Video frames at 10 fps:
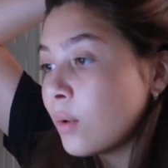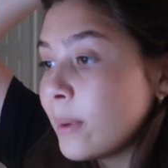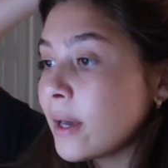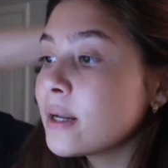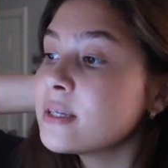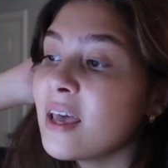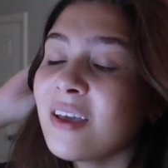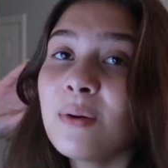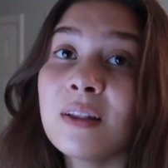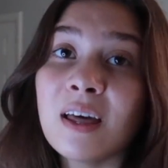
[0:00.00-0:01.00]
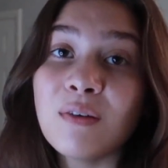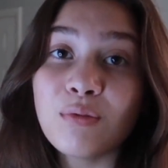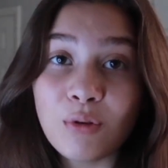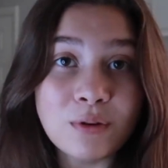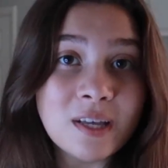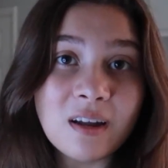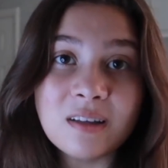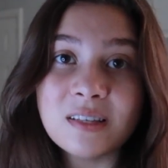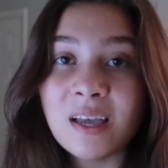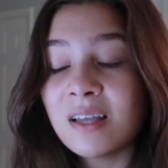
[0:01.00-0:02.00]
we gotta take what life throws at
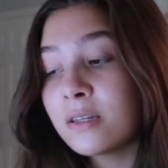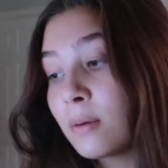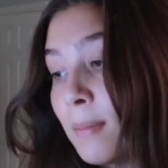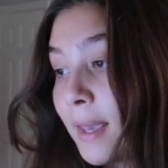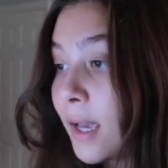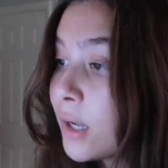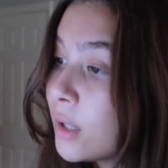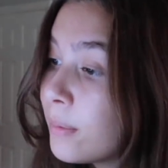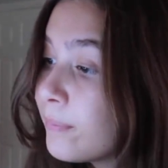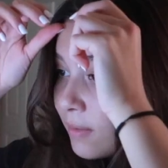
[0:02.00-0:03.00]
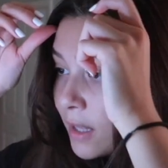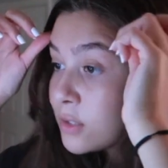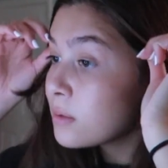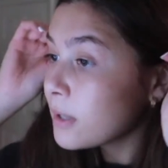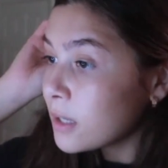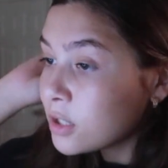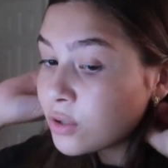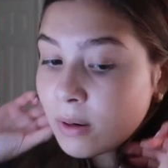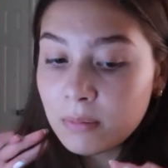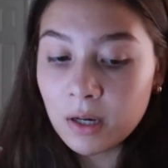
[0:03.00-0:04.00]
us and make it good. And that's what I'm gonna
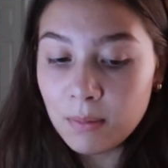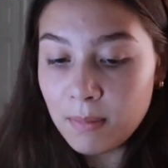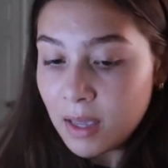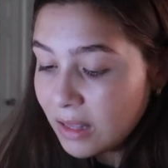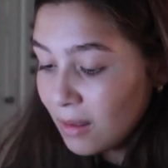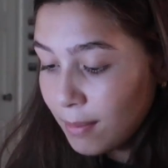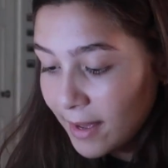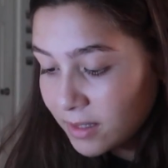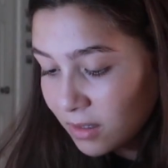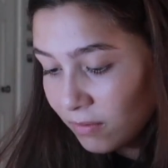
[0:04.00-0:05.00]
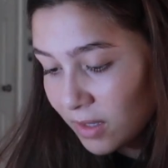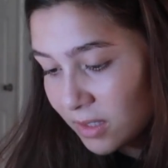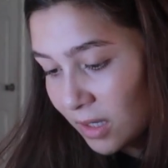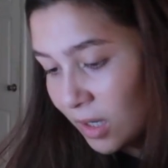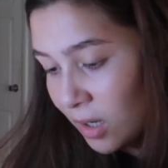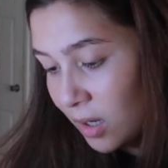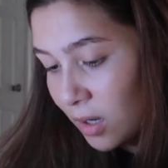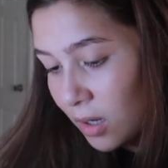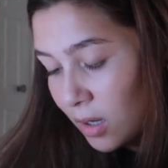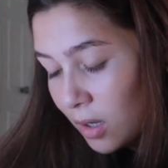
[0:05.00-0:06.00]
do. I'm gonna make the best of this year,
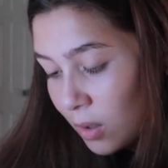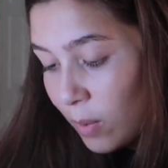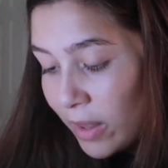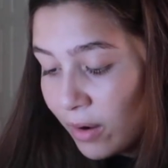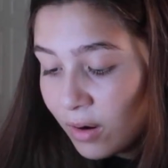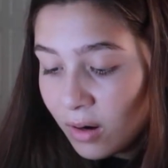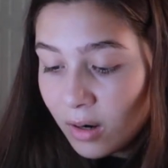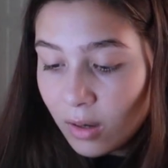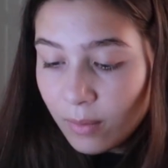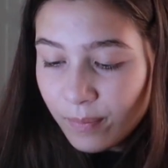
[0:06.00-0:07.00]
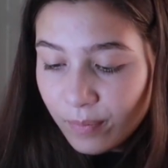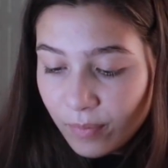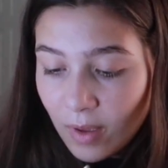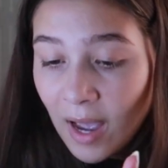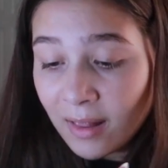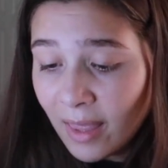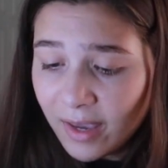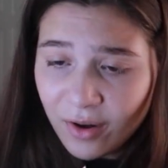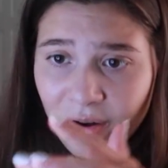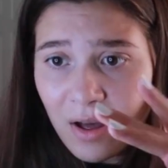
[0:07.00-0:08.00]
whether I
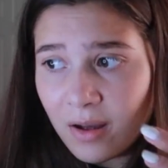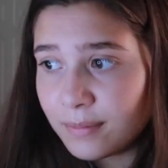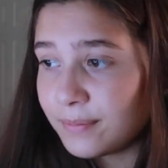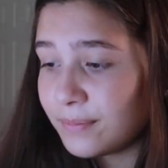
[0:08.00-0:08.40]
like it or not.